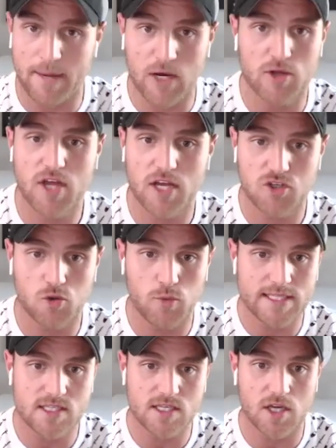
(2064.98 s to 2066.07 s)
marathon two
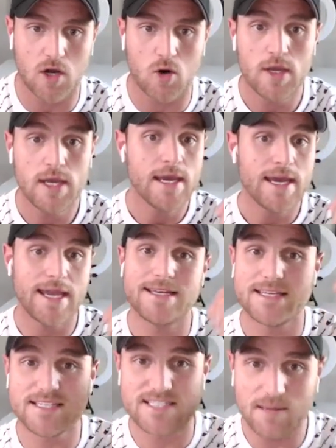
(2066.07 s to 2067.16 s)
weeks ago. In
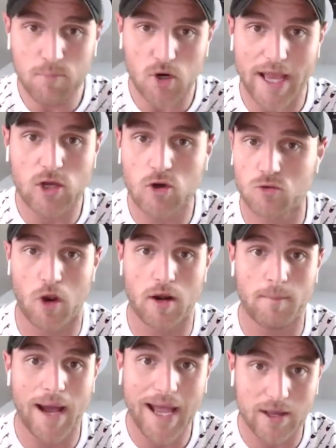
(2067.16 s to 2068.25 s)
December, I couldn't run a
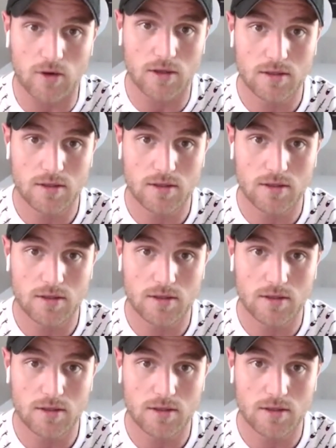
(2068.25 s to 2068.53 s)
mile.